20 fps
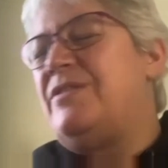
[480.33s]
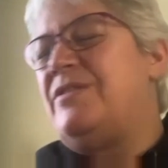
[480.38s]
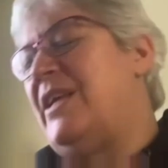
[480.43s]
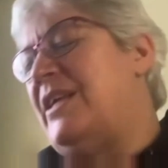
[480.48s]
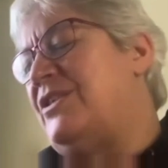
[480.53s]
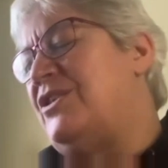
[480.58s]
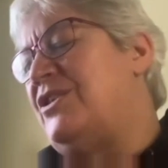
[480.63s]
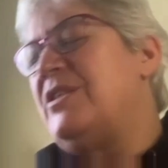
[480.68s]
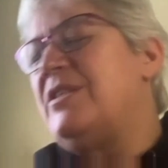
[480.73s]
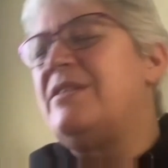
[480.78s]

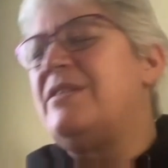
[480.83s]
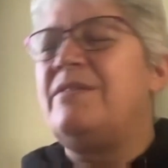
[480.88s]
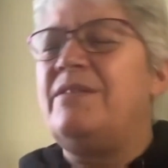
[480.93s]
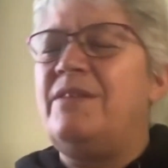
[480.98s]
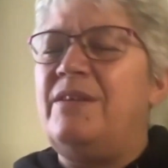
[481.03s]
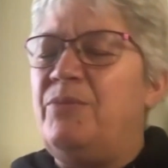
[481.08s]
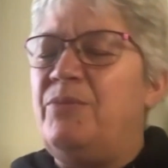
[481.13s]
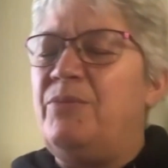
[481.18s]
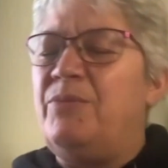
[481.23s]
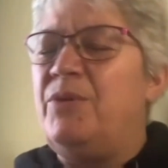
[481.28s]
that's
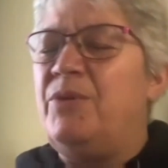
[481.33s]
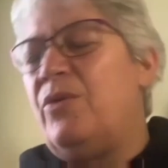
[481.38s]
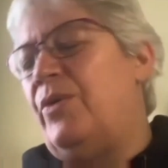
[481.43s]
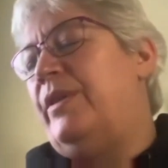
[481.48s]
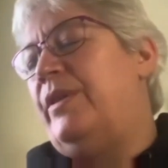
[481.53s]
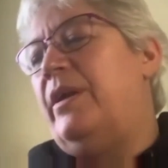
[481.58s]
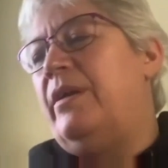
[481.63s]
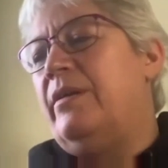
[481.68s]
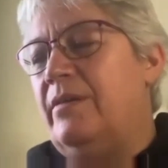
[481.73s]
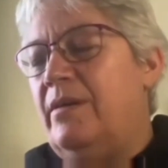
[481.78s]
just we're not
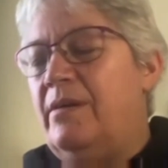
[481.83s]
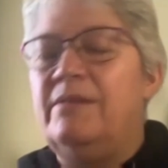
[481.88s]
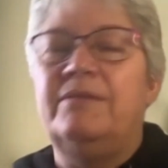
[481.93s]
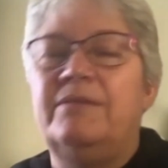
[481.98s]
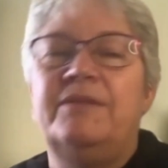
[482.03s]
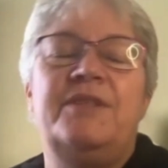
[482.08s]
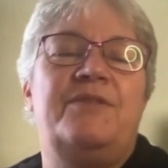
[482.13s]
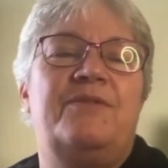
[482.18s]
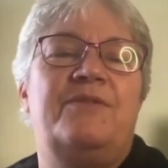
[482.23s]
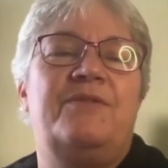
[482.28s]
going there.
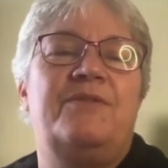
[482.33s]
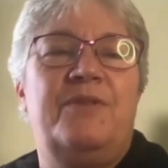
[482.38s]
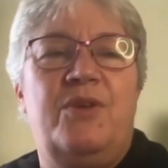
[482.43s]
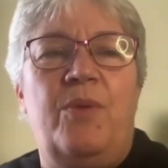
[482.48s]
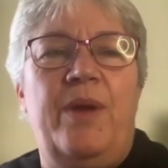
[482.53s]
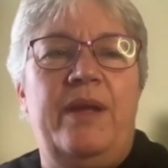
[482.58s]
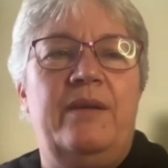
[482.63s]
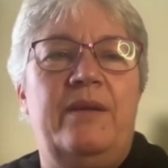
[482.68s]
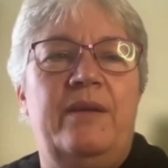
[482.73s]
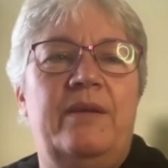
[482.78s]
Just
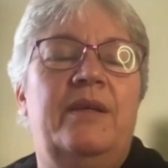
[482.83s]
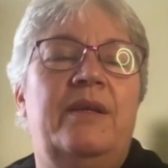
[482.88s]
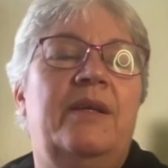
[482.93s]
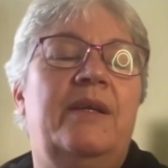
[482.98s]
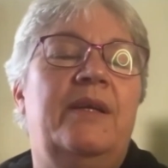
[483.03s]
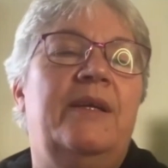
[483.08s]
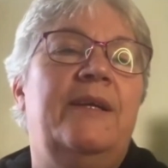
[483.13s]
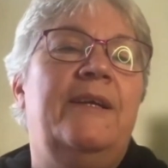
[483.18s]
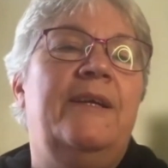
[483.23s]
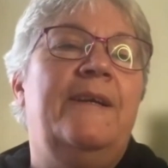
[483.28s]
go away.
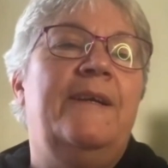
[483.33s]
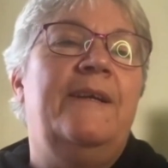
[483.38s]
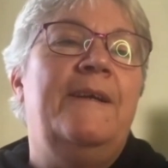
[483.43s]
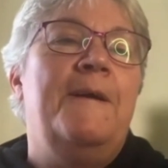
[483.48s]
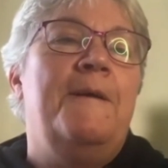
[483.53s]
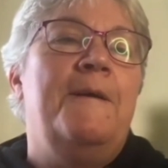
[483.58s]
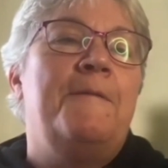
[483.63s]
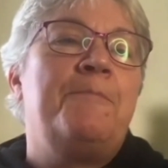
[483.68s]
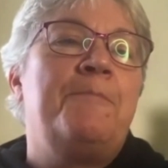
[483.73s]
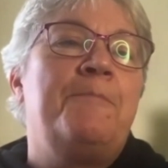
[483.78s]

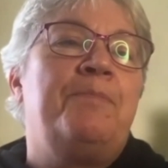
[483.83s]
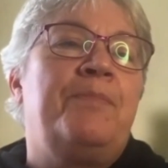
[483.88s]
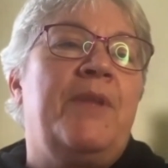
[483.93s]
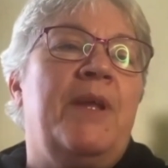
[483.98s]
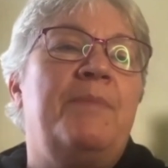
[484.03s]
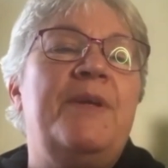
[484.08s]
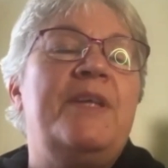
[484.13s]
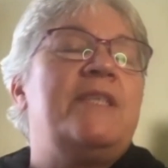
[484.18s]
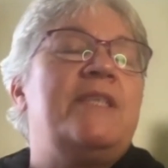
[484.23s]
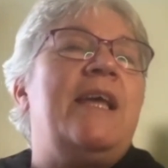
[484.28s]

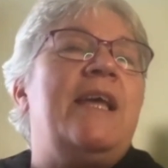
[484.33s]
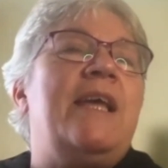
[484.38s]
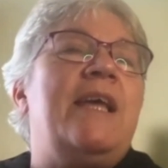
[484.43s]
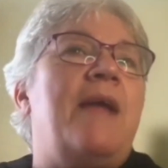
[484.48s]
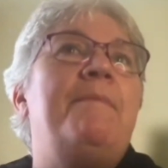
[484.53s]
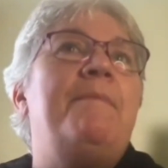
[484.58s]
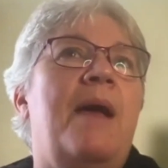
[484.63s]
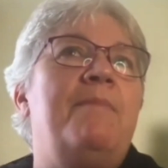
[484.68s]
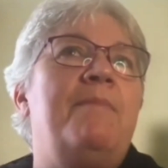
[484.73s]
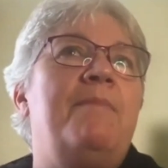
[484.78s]
Because
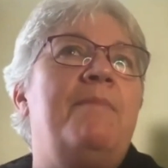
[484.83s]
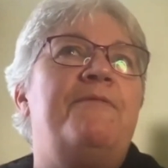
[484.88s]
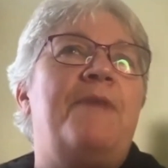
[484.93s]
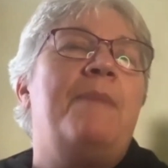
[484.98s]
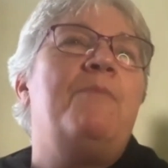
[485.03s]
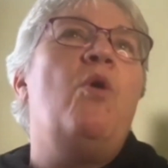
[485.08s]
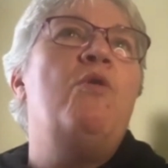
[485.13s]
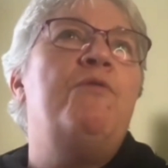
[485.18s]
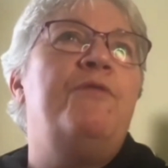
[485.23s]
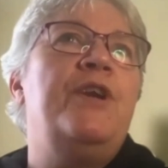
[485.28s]

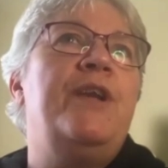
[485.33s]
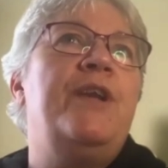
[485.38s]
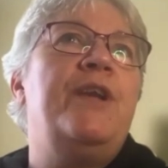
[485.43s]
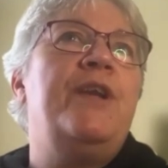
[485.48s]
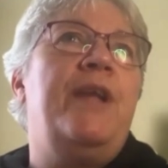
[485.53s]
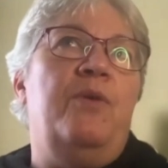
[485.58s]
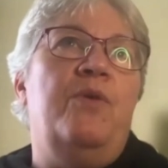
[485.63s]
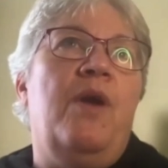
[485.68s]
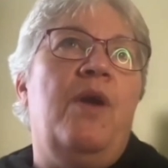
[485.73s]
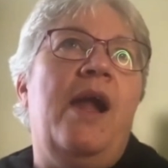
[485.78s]
I'm over
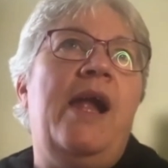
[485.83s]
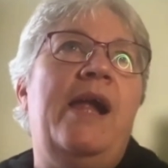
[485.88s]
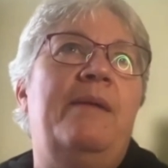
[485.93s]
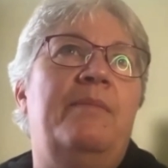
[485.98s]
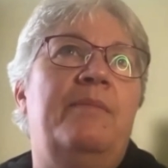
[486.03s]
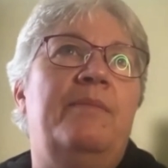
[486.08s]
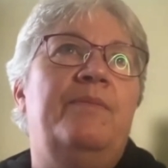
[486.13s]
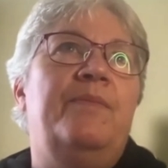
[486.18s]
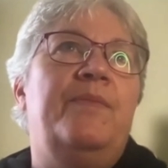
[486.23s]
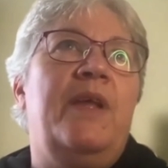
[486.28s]
now.
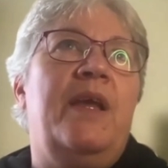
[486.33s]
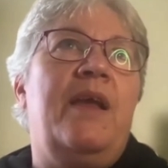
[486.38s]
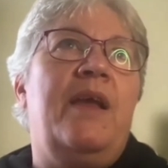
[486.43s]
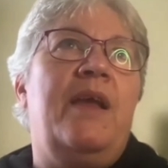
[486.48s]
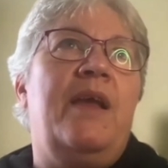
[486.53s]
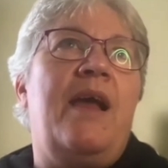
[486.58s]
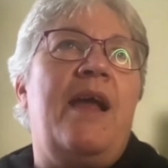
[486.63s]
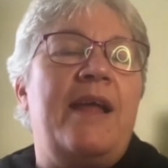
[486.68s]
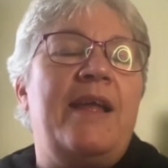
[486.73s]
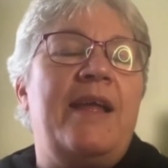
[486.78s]

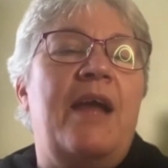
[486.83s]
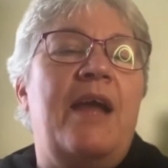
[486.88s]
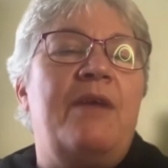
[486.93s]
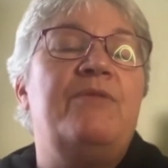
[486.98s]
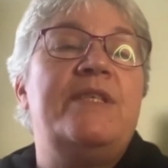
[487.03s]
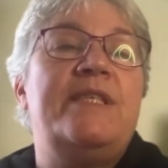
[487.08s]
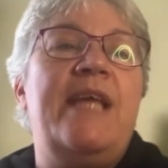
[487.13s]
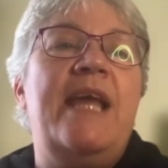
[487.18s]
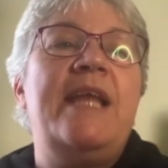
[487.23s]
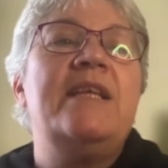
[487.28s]
I
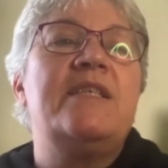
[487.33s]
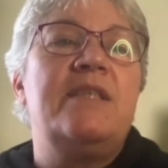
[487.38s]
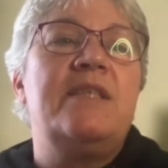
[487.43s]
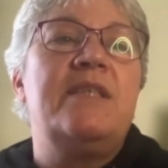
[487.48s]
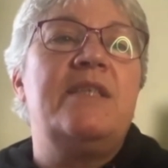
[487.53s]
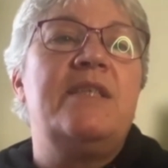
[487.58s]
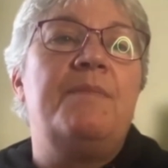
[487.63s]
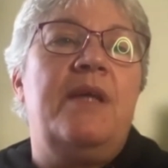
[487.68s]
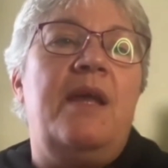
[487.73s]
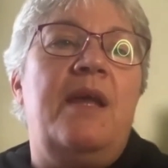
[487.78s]
resent
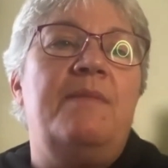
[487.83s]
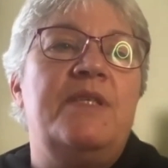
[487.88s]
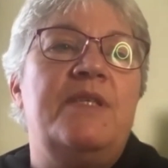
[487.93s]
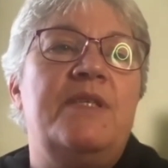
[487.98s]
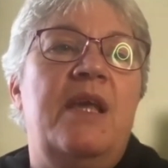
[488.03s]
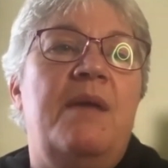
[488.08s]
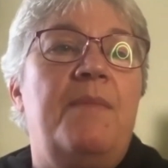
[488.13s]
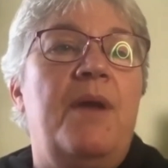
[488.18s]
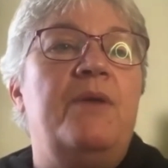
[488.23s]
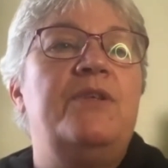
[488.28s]
sometimes
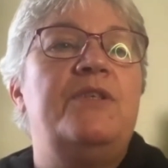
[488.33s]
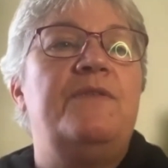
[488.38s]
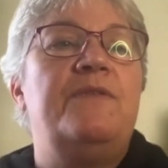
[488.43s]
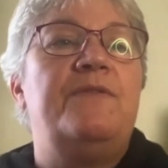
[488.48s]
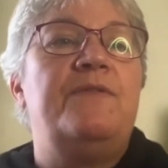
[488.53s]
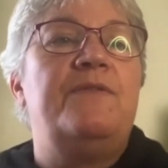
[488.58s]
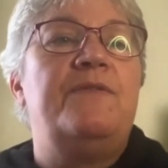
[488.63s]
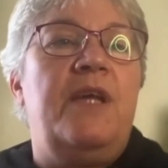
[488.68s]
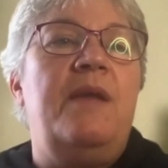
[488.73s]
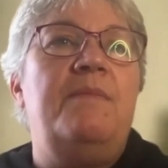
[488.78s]
the amount
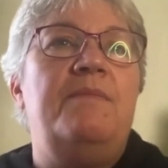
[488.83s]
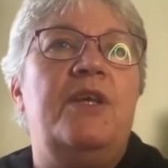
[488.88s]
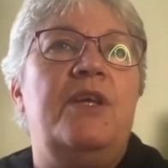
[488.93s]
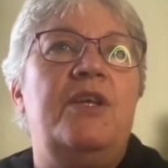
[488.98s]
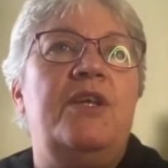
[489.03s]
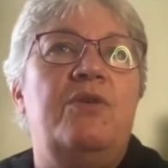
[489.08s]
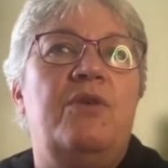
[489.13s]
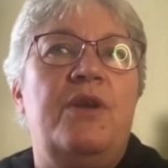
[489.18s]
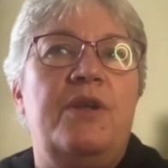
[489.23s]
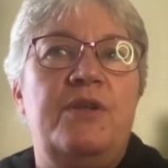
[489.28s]
of time
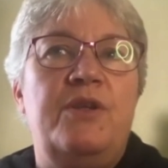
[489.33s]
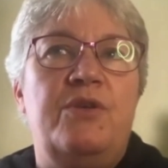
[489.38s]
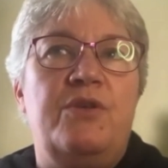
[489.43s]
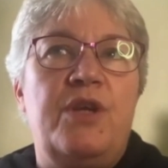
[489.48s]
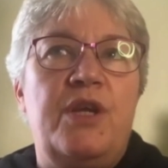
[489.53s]
that you're